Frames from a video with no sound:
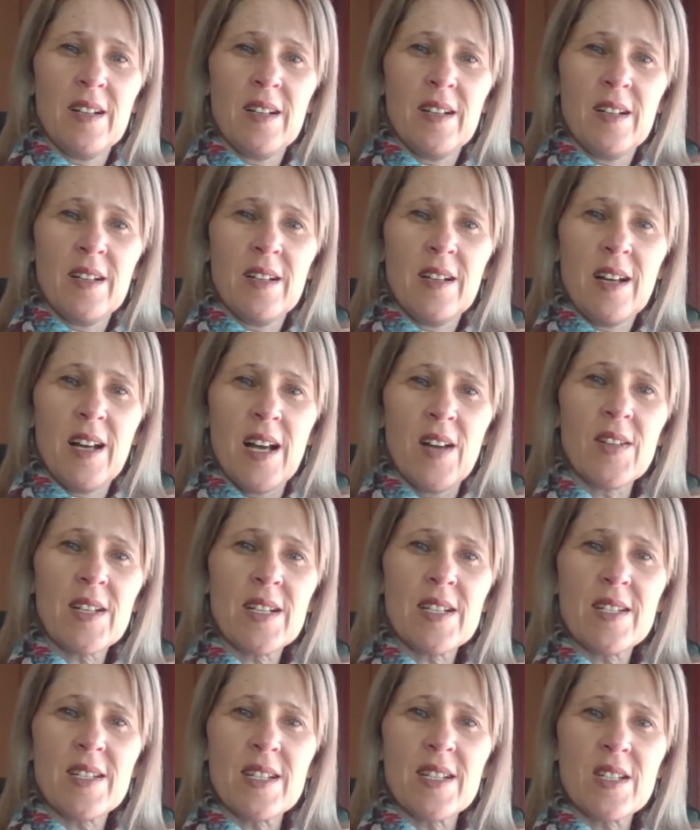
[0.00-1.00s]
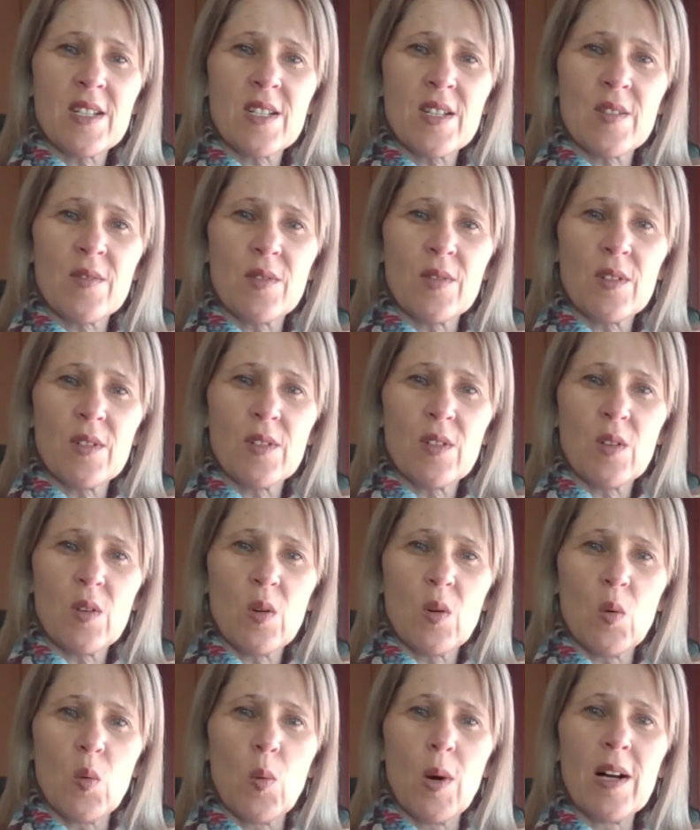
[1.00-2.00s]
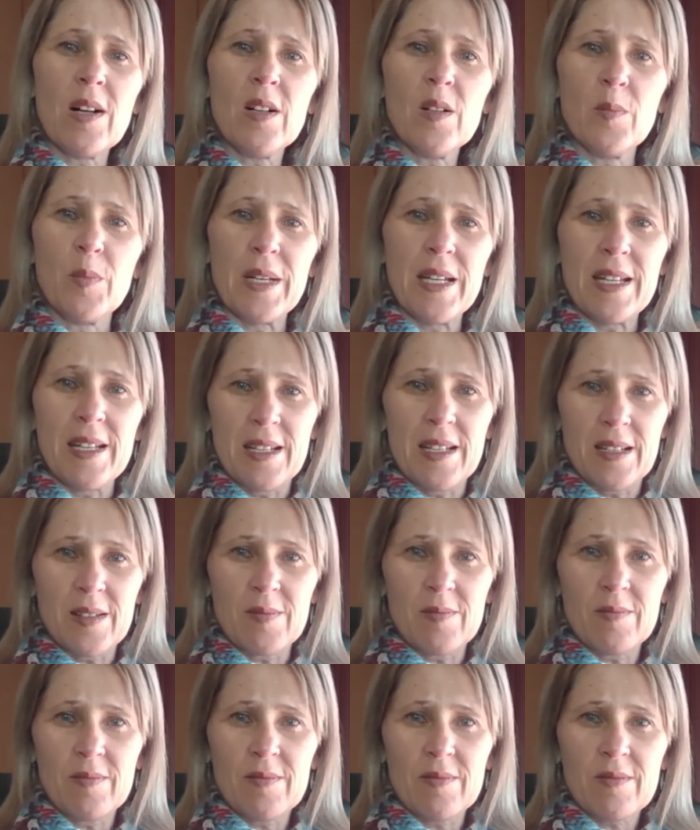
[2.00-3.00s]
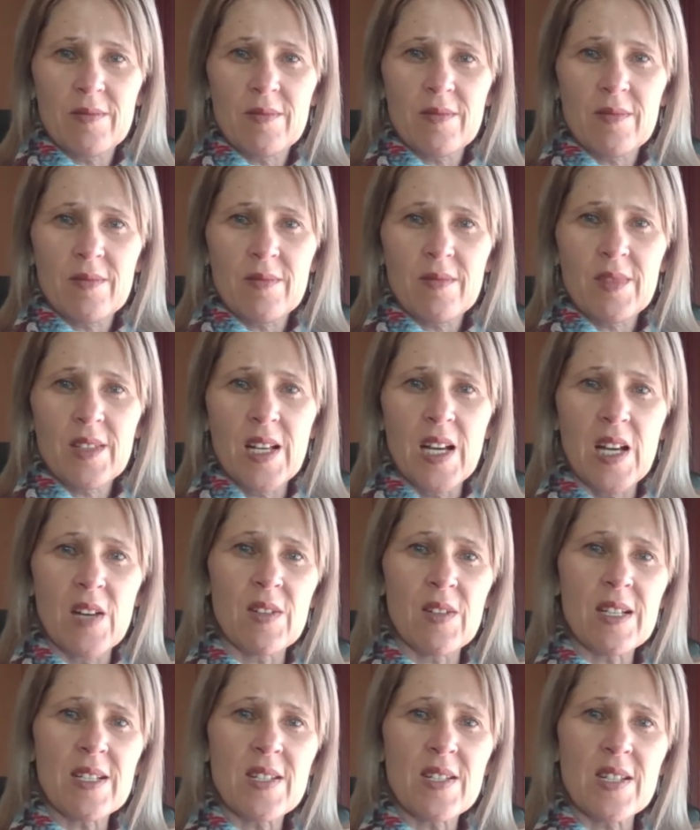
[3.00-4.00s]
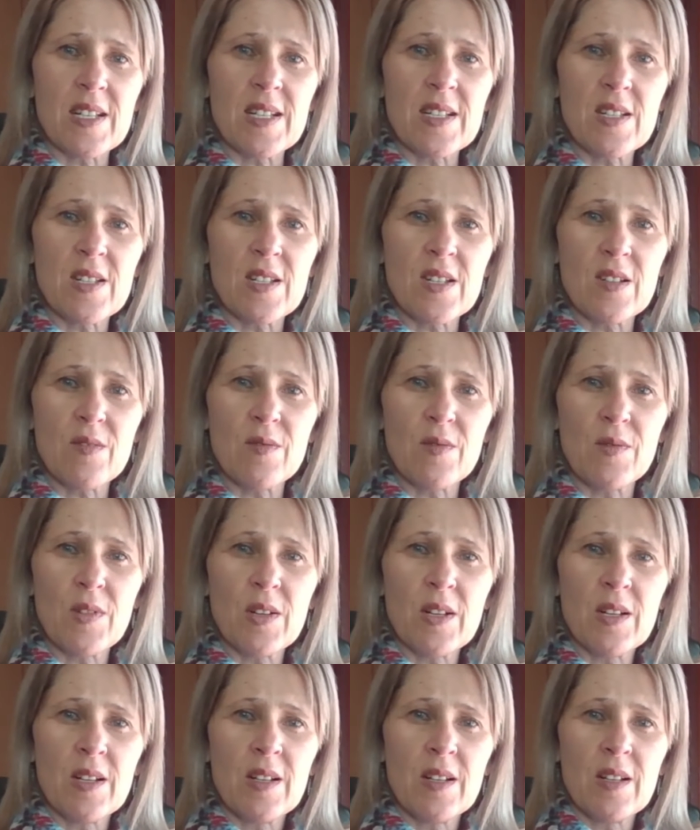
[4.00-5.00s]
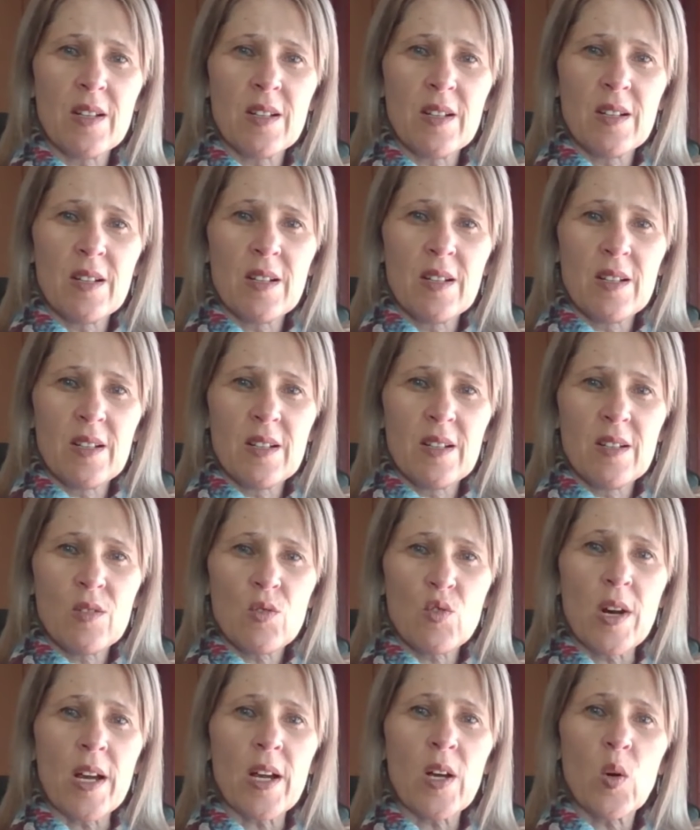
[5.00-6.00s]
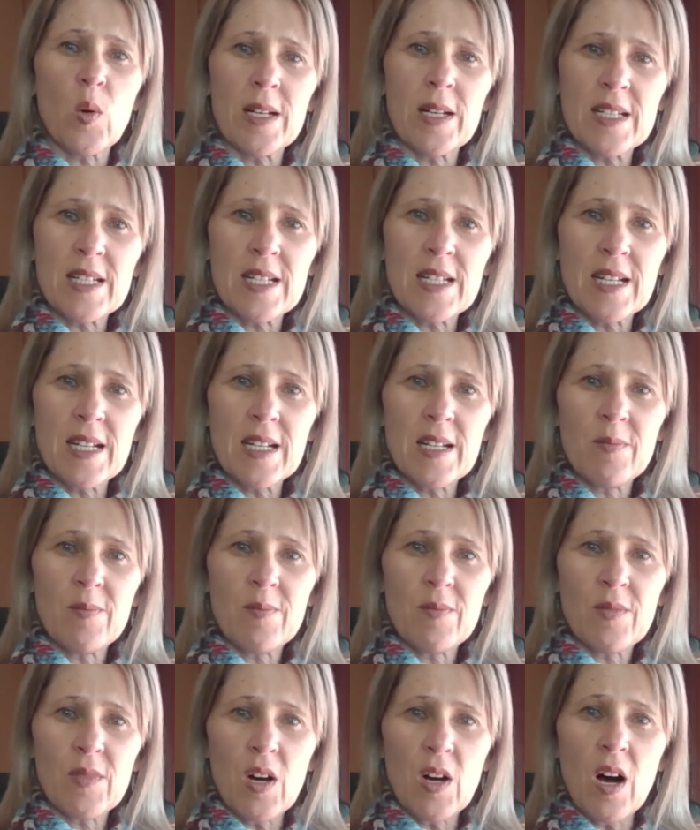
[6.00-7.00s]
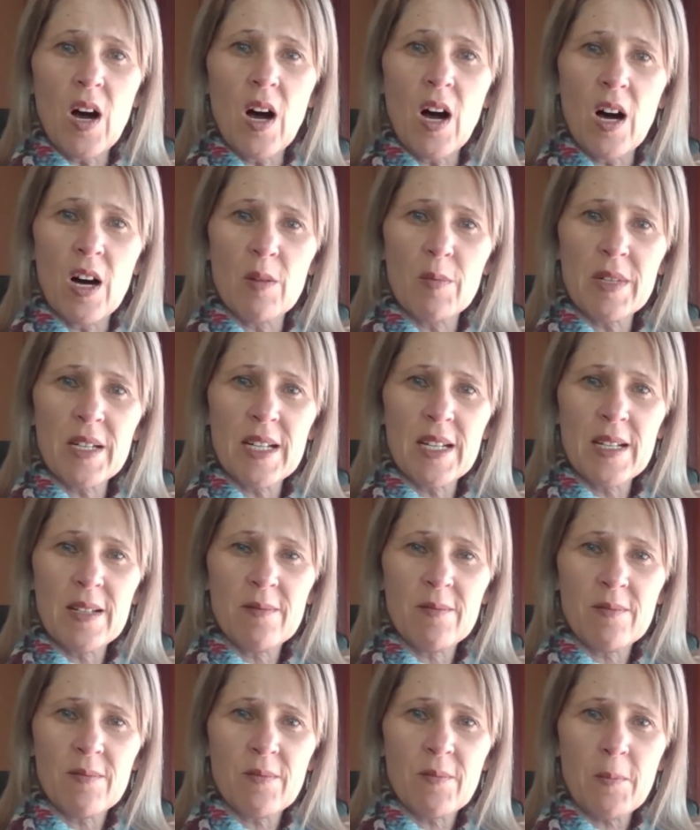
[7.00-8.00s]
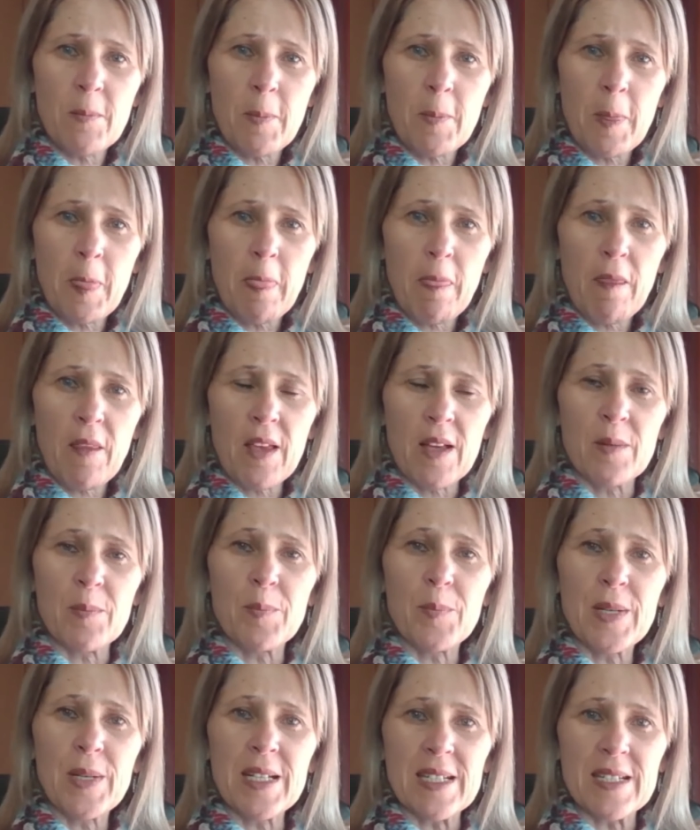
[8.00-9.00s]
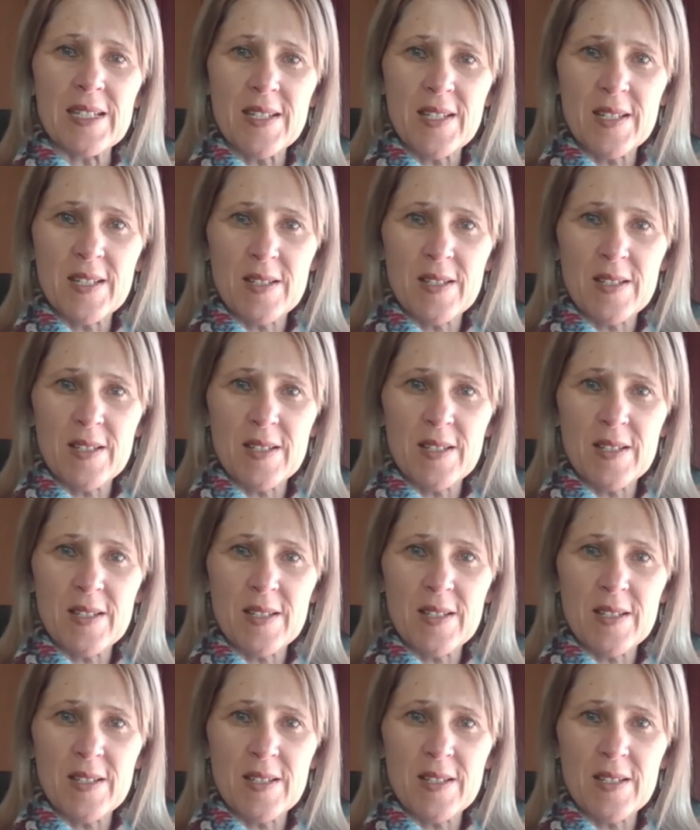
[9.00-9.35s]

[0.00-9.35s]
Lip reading: having a sense of well-being, having a sense of tranquility, harmony, and peace